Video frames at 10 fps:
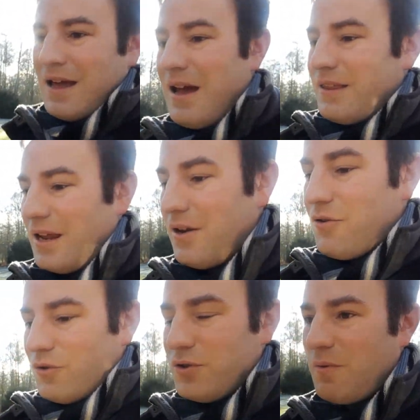And then of
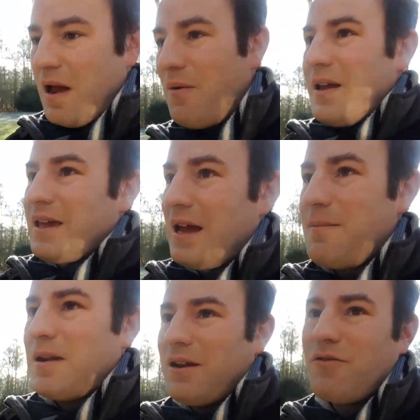course the railway came
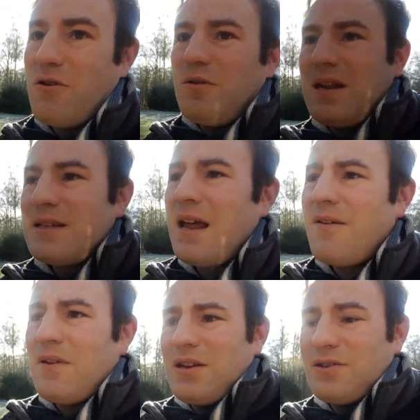and it grew, and it's now a
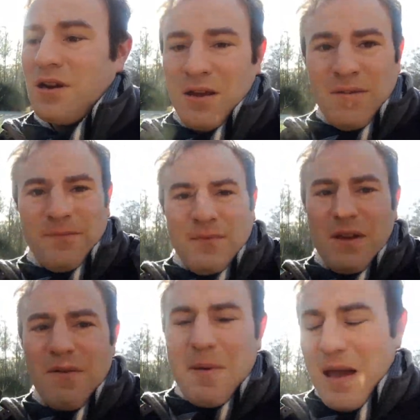village
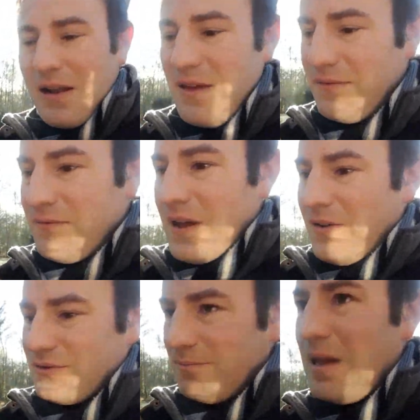of about
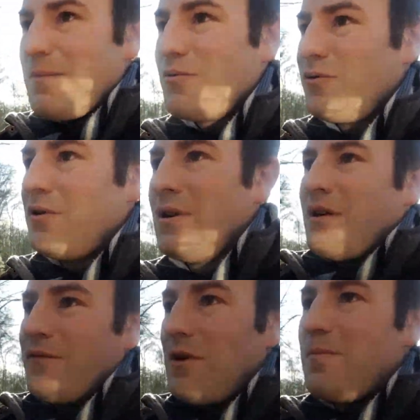11,000 people.
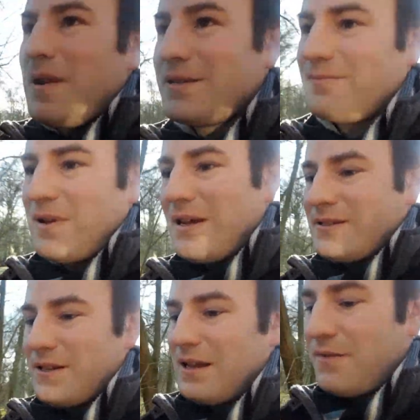Very pleasant place
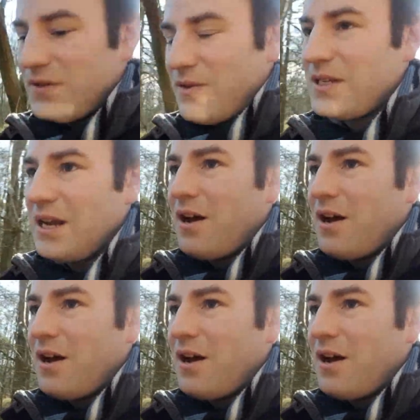to live. So it's in